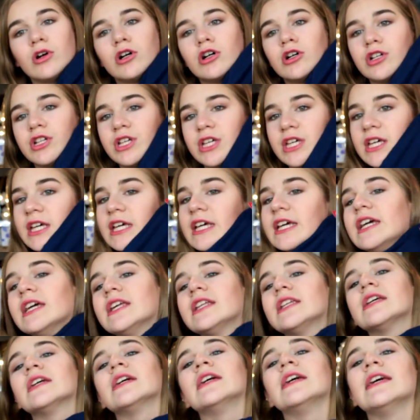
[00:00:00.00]
hoodie.
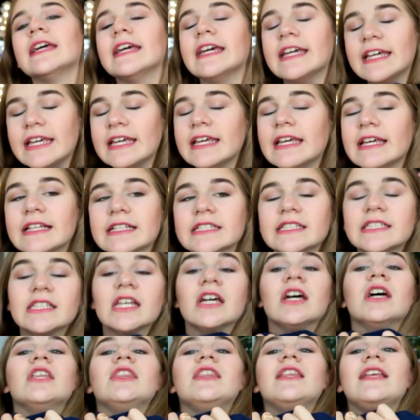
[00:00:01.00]
It is
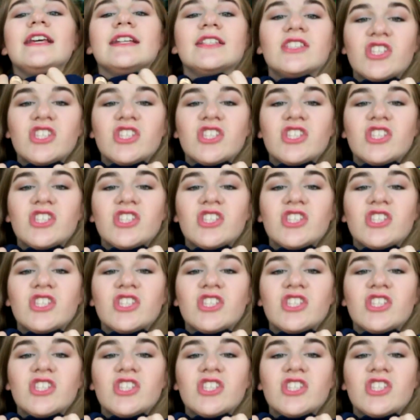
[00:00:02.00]
the